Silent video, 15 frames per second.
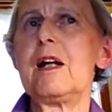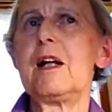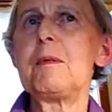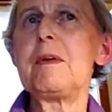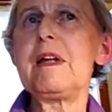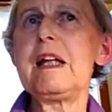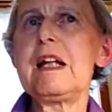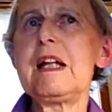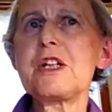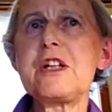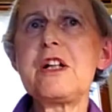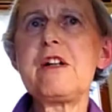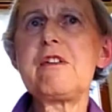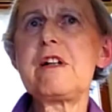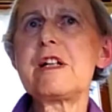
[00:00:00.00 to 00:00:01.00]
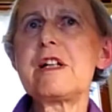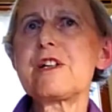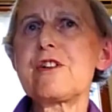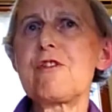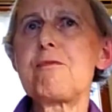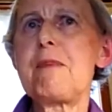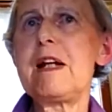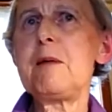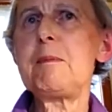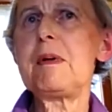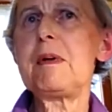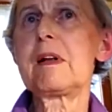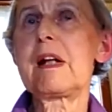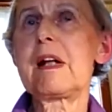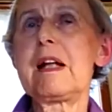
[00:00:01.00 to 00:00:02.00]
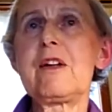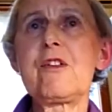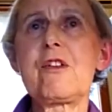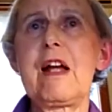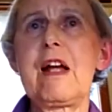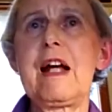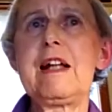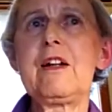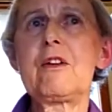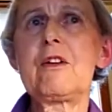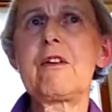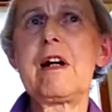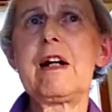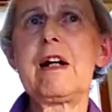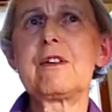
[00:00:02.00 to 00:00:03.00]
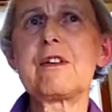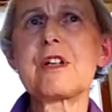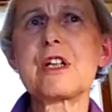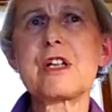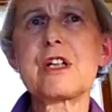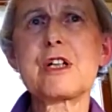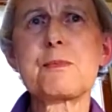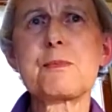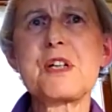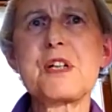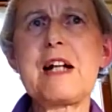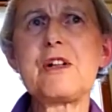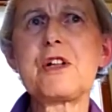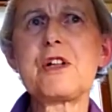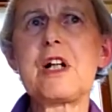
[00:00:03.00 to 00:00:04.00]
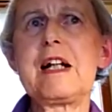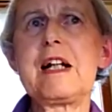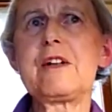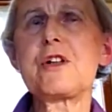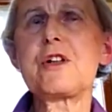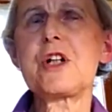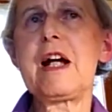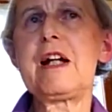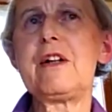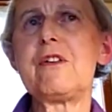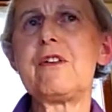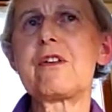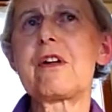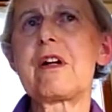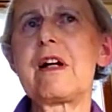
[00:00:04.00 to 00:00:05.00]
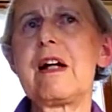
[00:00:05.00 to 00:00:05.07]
but the exteriors of many buildings and the grounds are substantially unchanged,